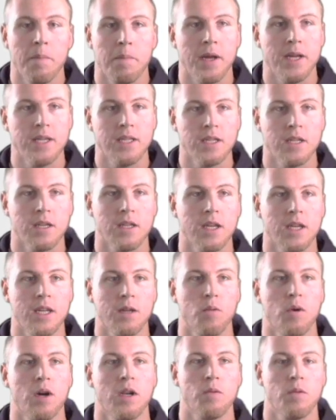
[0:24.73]

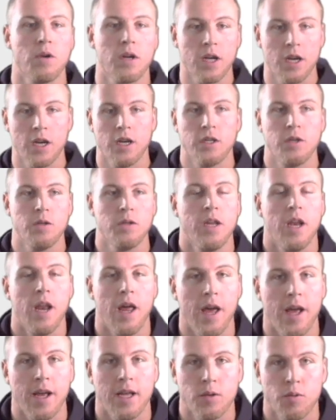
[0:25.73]
Basically, what we're going to do
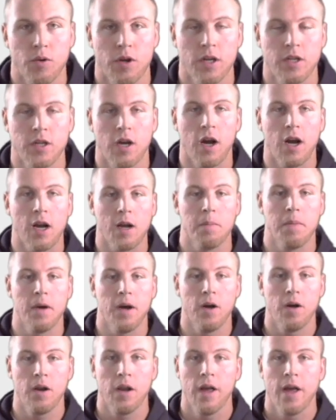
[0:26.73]
today is we're going to talk
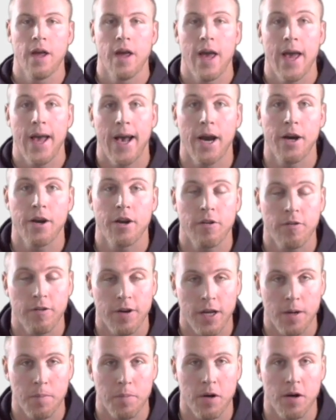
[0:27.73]
about how to
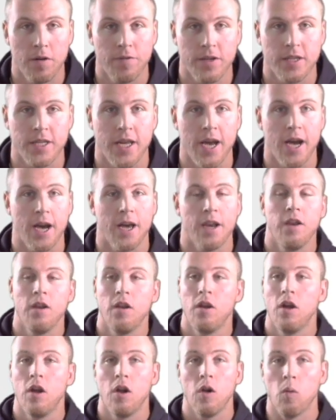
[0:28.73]
create a perfect ad,
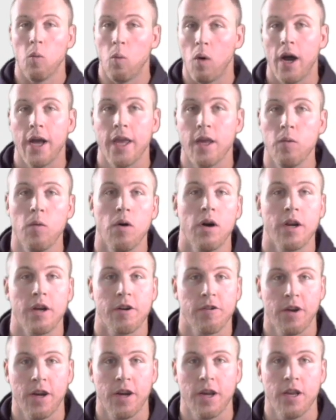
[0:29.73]
why you want
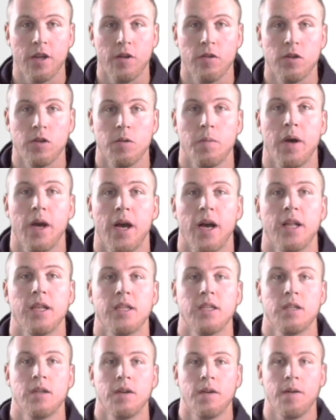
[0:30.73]
to create YouTube
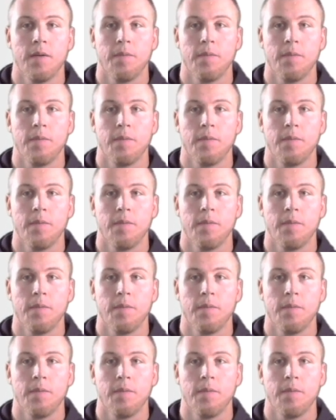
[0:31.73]
ads,